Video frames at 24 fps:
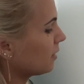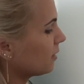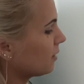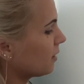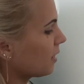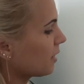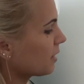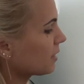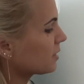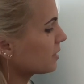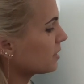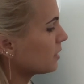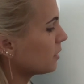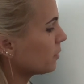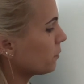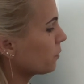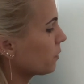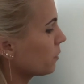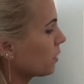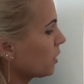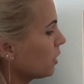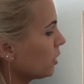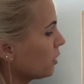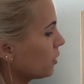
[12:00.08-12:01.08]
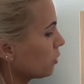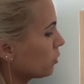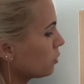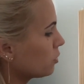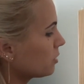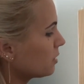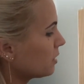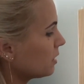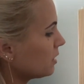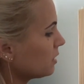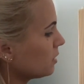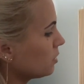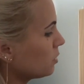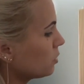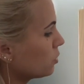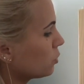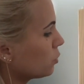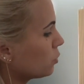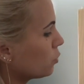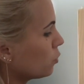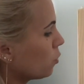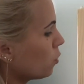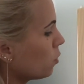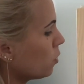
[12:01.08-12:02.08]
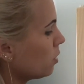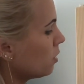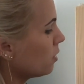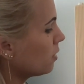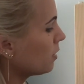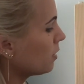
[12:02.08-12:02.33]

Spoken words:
like C. So this is your